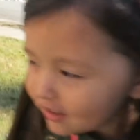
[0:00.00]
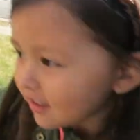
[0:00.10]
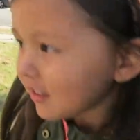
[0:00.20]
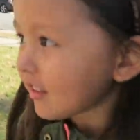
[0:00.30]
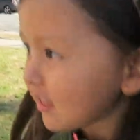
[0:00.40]

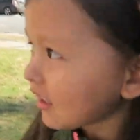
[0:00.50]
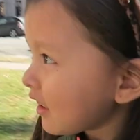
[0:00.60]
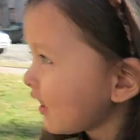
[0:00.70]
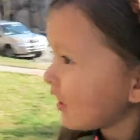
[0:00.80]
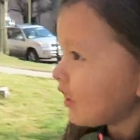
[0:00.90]
get it at
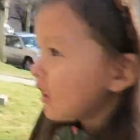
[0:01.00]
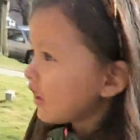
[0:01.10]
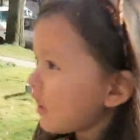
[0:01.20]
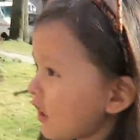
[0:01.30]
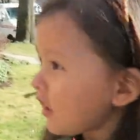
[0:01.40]
Kenna? Uh
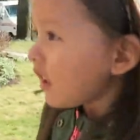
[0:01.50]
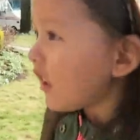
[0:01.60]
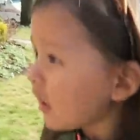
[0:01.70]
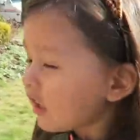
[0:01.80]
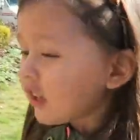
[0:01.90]

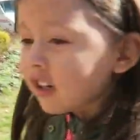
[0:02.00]
huh.